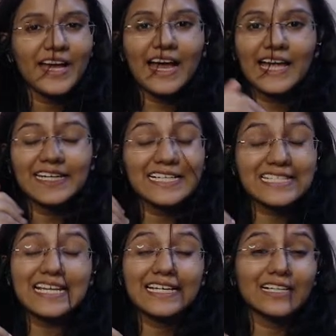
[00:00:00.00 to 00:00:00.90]
And he's
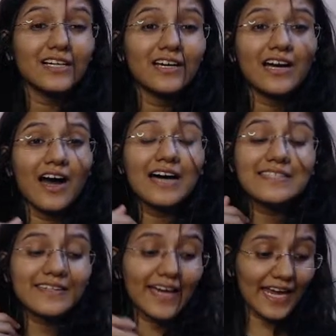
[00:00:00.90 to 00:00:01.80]
like,
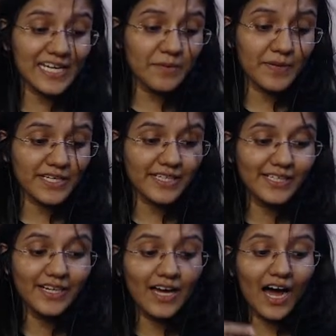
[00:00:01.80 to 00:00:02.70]
ask anybody,
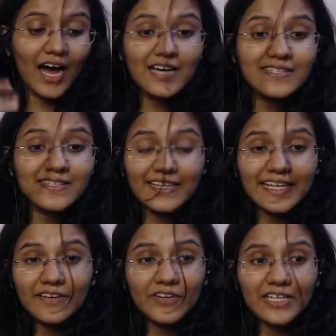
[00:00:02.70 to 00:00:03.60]
ask
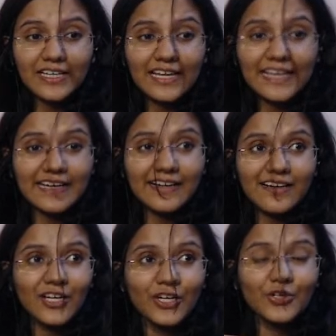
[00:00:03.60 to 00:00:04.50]
even like
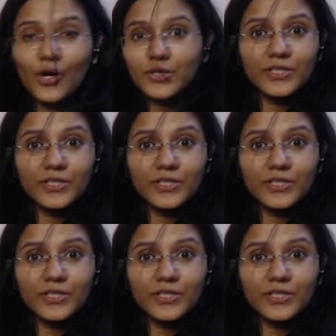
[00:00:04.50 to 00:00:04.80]
Dr.